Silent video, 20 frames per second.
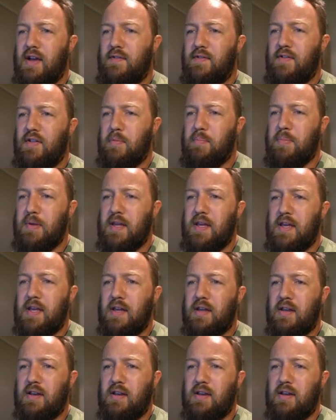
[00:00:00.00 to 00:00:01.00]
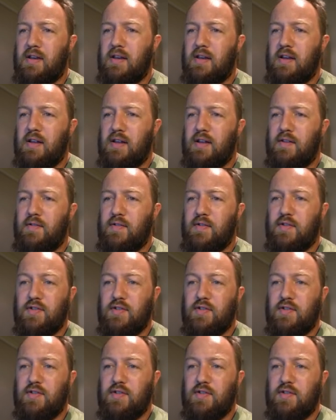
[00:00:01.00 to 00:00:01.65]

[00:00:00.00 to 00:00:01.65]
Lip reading: for the beer, for